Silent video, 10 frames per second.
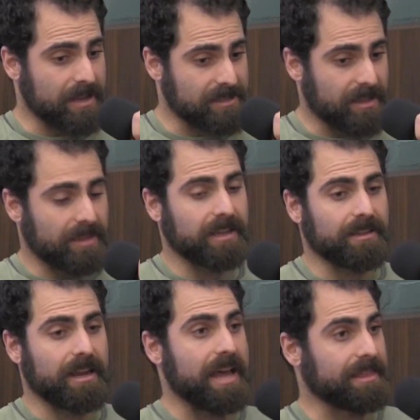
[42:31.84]
said the thing
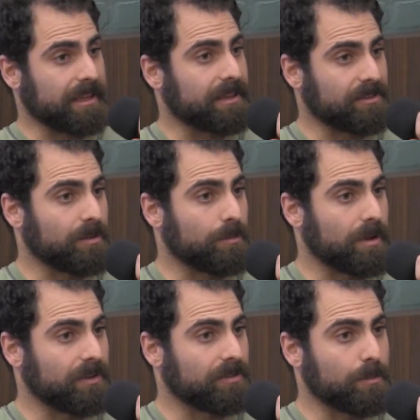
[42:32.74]
that I think is
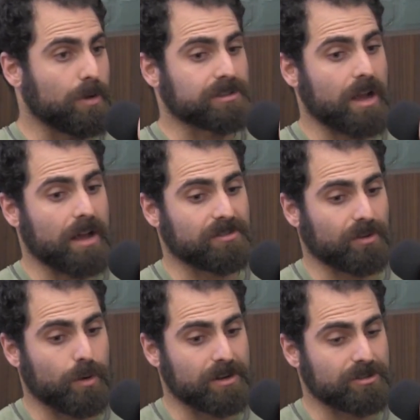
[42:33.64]
the most
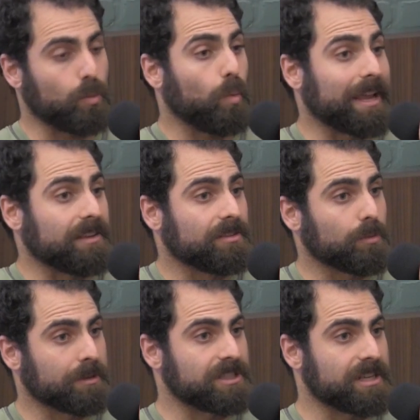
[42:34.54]
consequential waste,
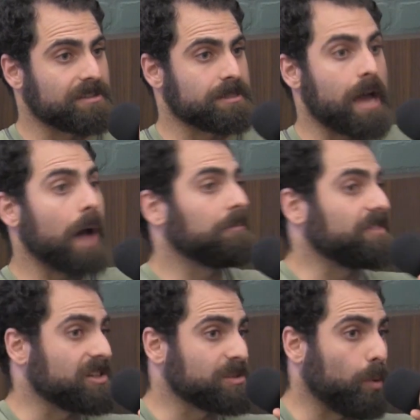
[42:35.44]
which is the
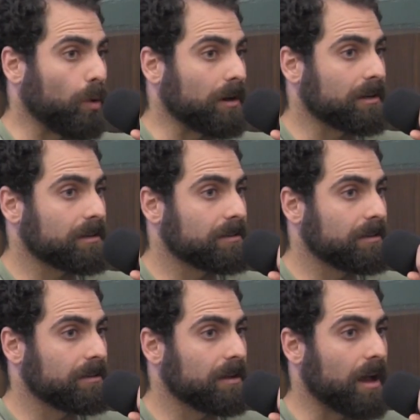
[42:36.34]
obvious pork.
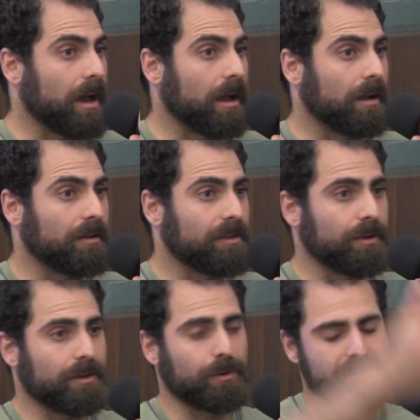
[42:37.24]

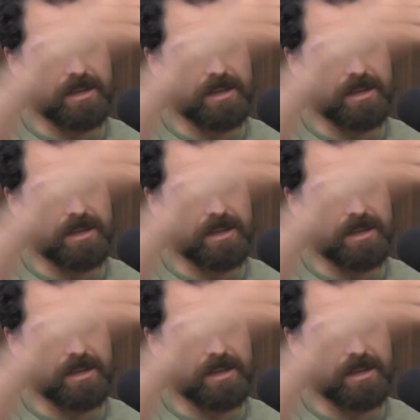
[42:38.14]
There was